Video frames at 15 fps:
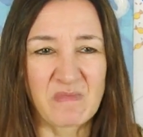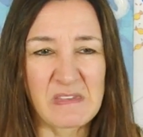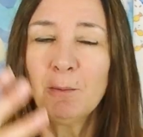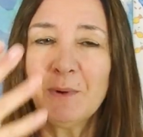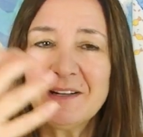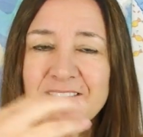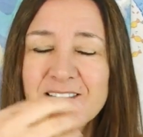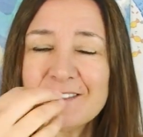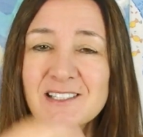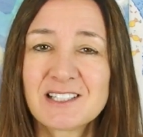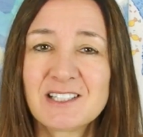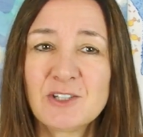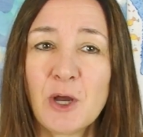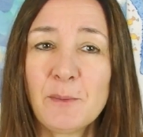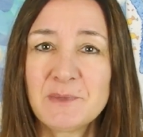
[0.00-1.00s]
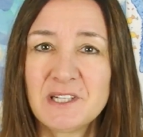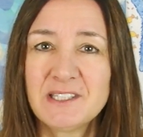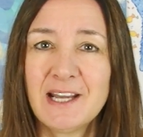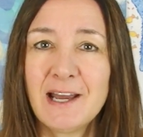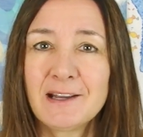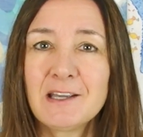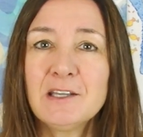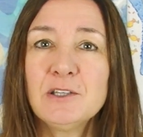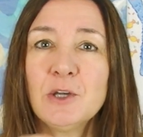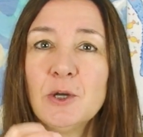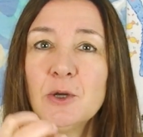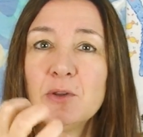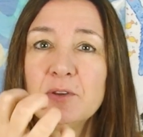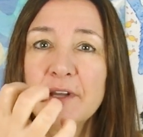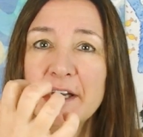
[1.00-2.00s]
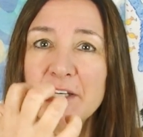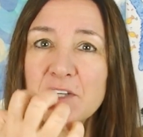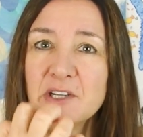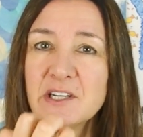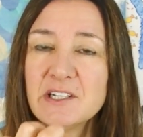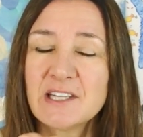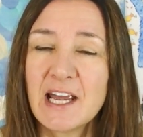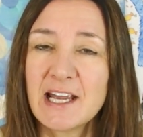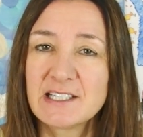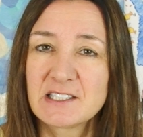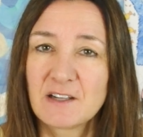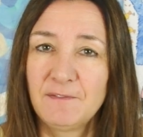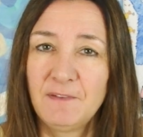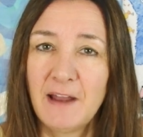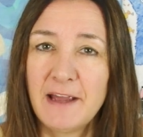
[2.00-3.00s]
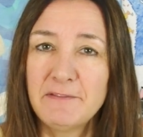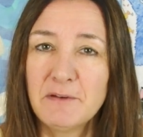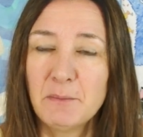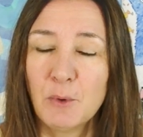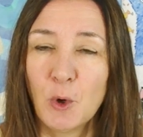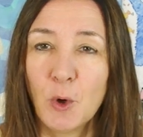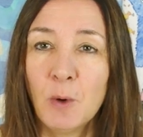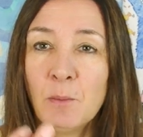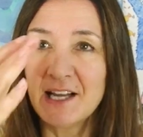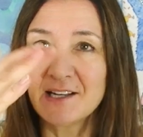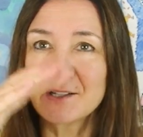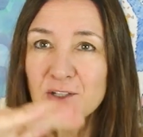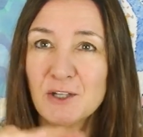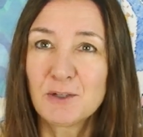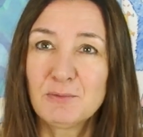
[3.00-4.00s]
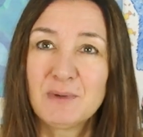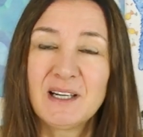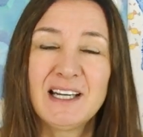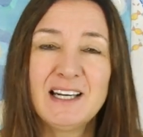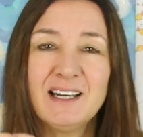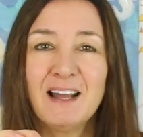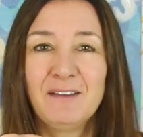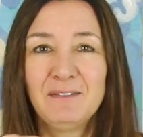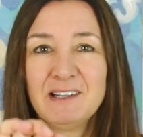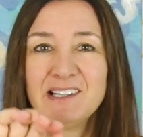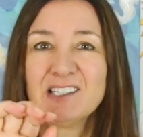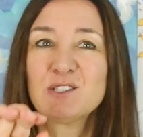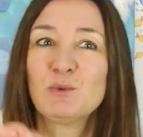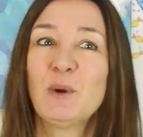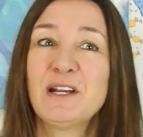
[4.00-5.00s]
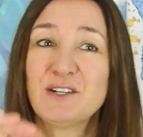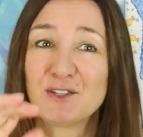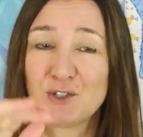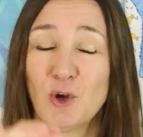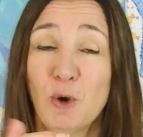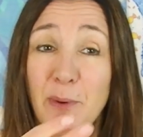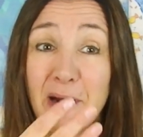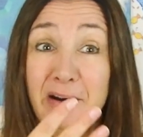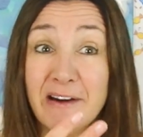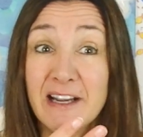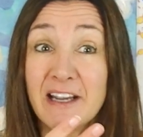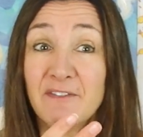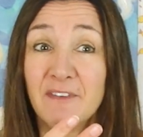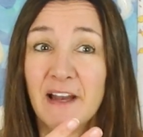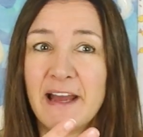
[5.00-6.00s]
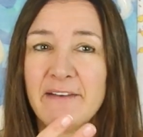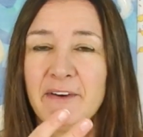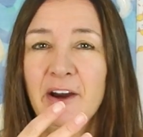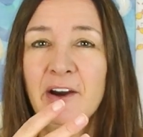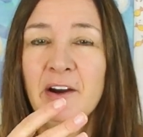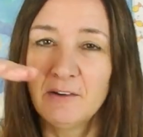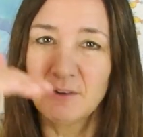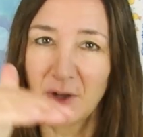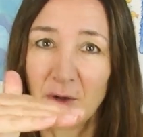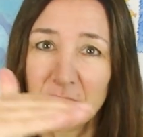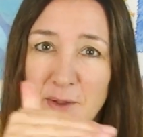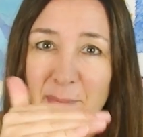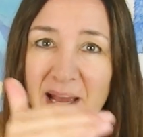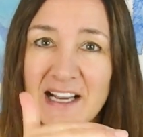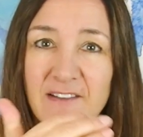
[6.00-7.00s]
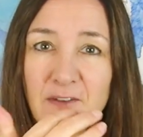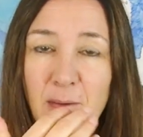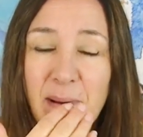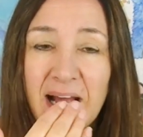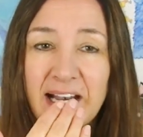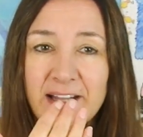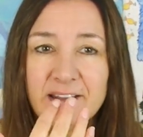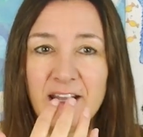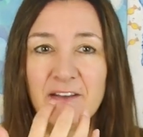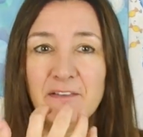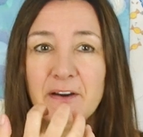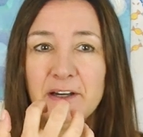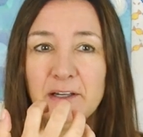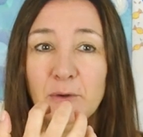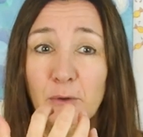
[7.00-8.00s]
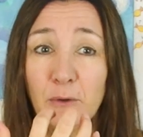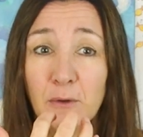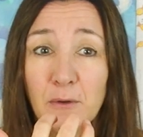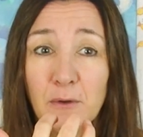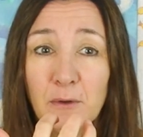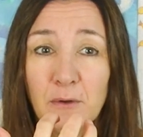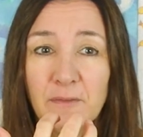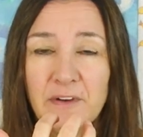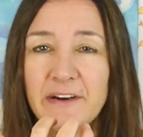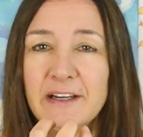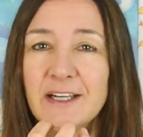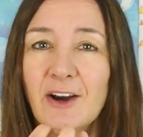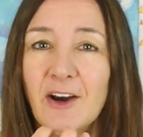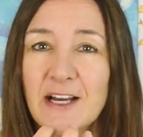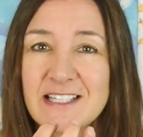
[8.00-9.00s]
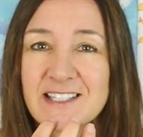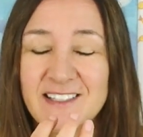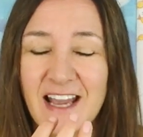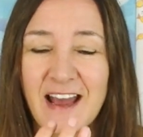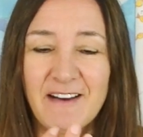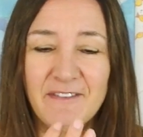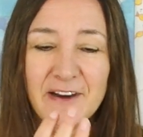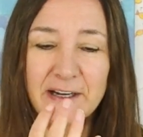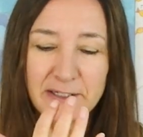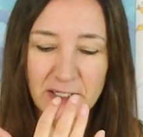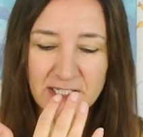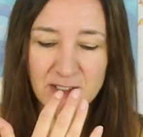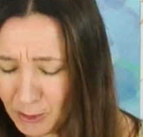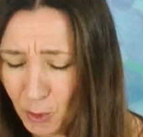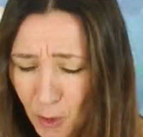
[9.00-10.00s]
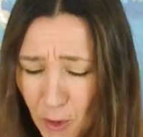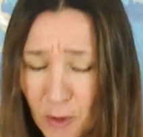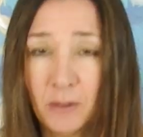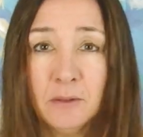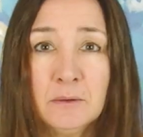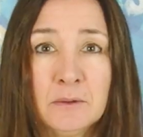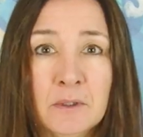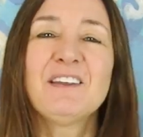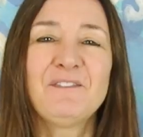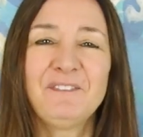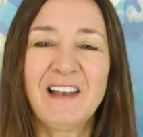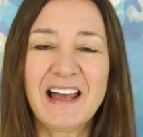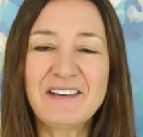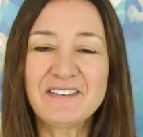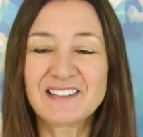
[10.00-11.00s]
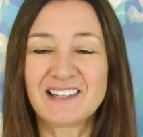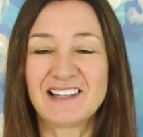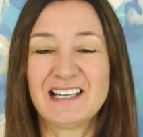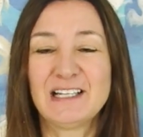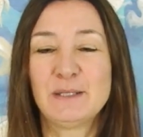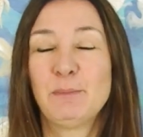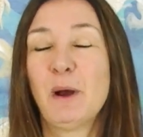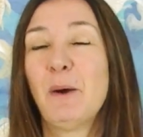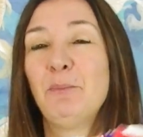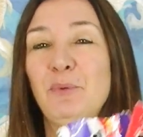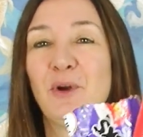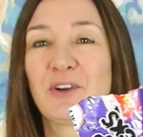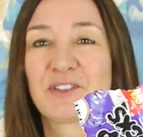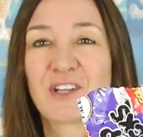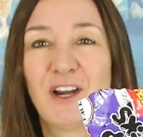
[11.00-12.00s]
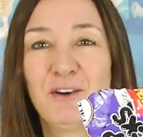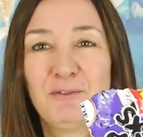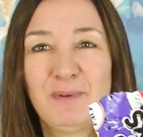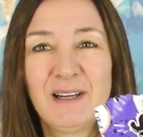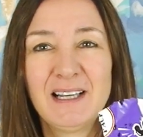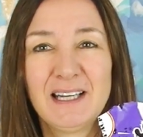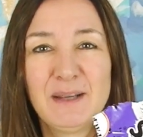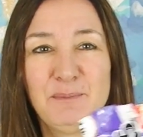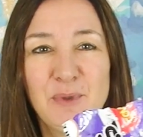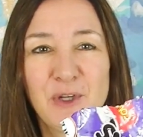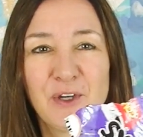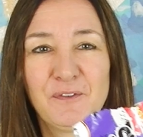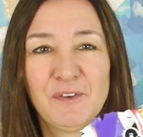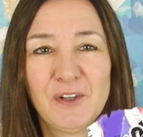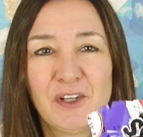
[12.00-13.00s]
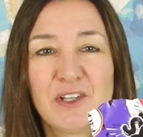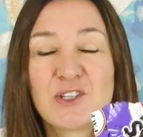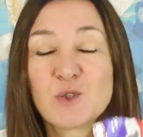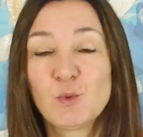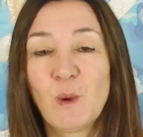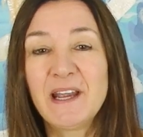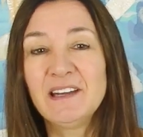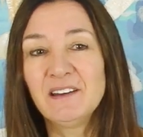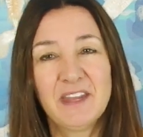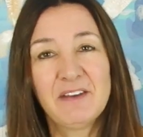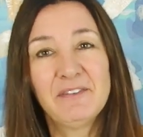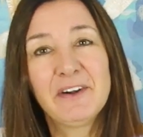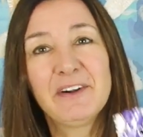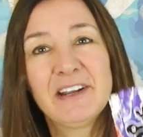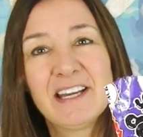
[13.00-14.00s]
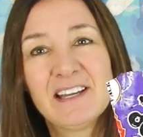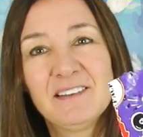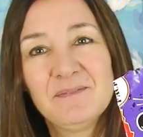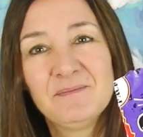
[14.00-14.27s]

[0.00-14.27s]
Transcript: Once it's stopped attacking you, then you can taste the flavour more. And it's got a really lovely sweet strawberry flavour on the back of your palate there. Very nice. Yeah, very nice. Oh, the flavours of these Pop Rocks are really beautiful and sweet. They're very...